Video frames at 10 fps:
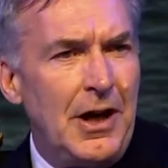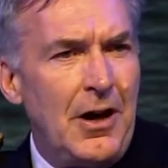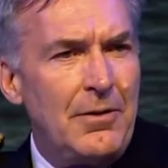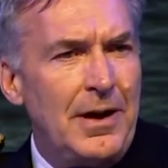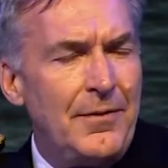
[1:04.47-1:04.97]

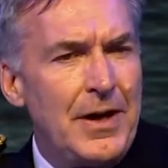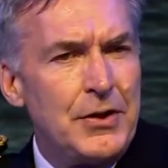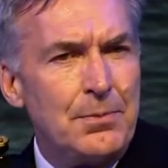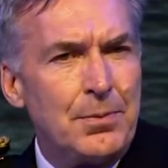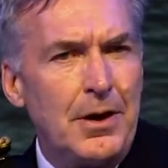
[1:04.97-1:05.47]
our
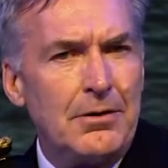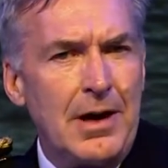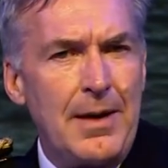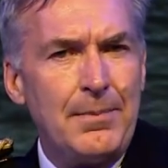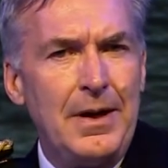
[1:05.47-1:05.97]
innovation
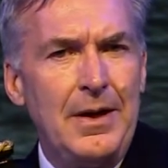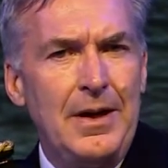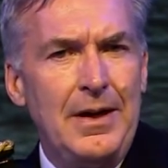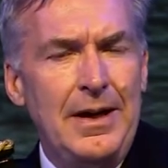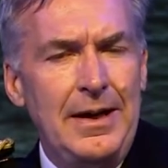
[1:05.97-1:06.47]
program
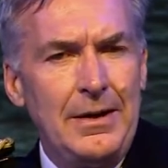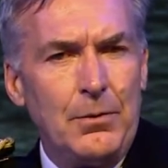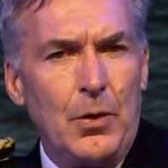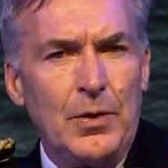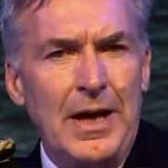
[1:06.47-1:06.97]
in the
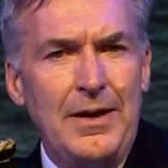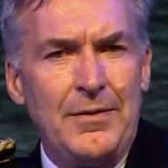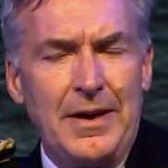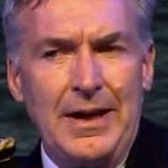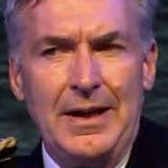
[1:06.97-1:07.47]
Royal
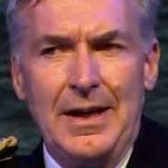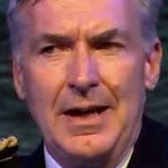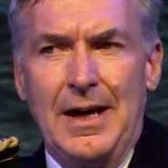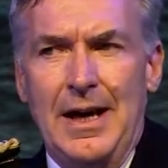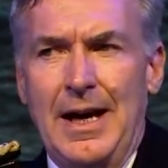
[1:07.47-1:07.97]
Navy,
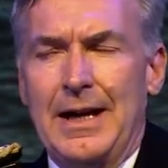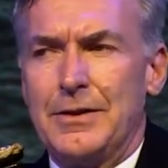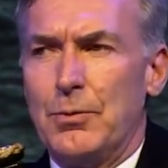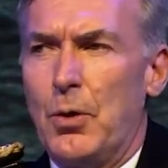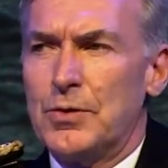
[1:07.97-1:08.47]
and
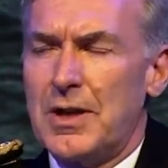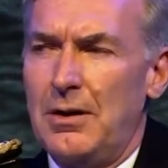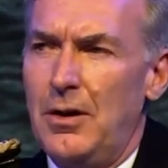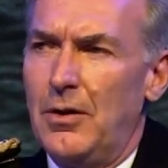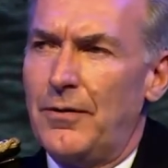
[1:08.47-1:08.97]
to also
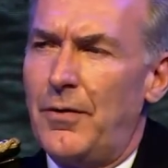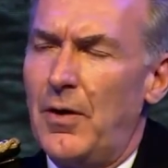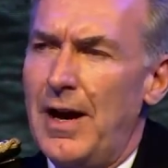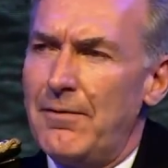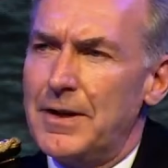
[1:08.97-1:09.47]
look
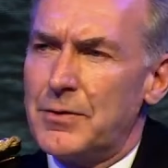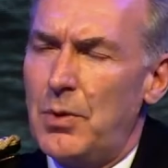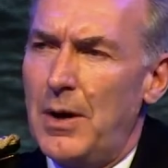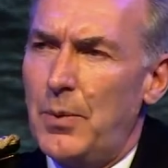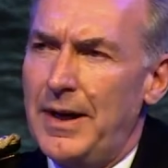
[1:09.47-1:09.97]
for areas
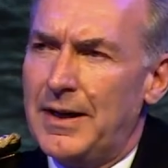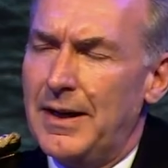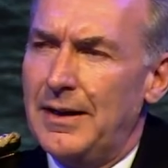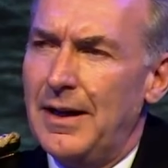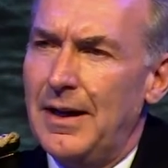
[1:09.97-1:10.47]
where we
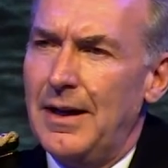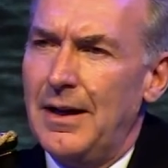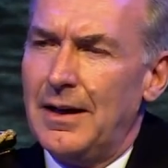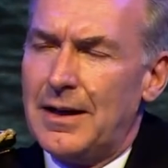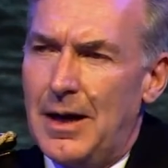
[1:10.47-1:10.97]
can
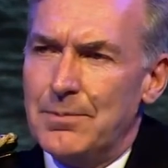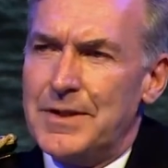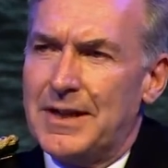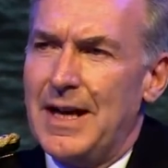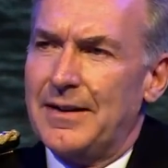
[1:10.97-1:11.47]
come
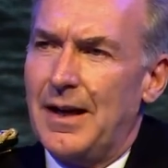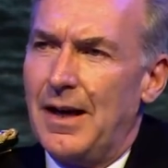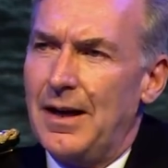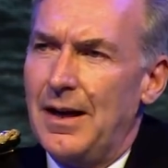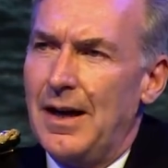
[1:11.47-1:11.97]

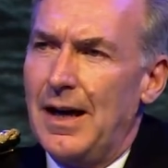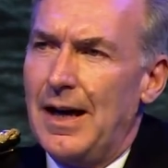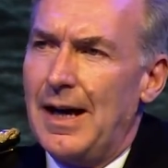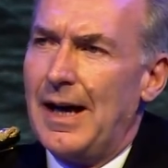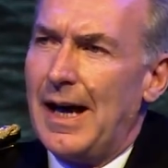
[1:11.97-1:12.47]
together
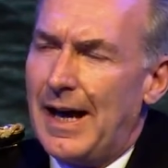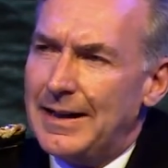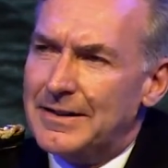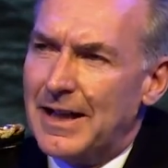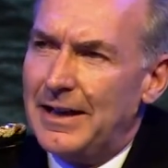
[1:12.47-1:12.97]

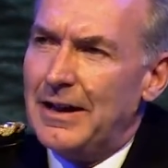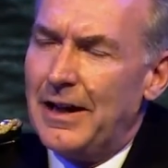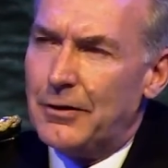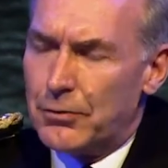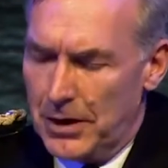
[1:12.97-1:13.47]

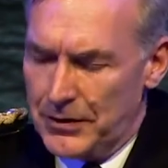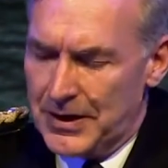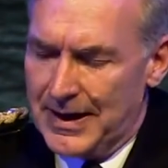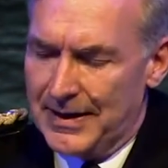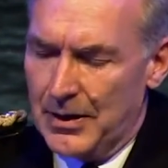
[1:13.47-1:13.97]
and grow
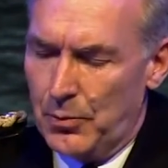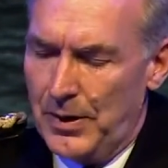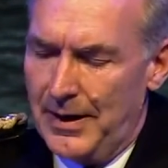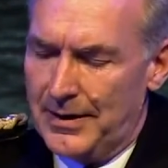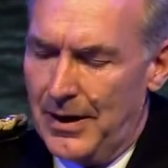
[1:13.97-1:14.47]
together
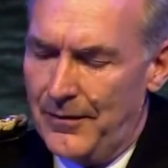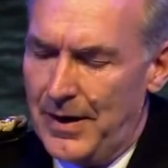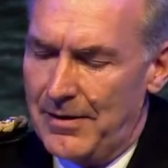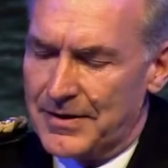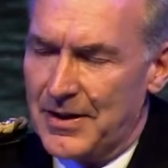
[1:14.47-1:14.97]
with our
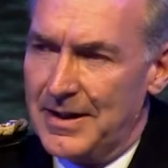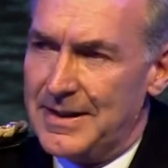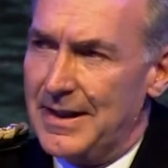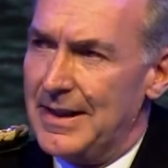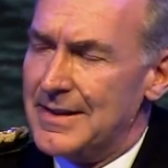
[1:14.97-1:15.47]
various
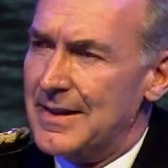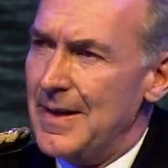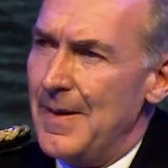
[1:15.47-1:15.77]
ideas.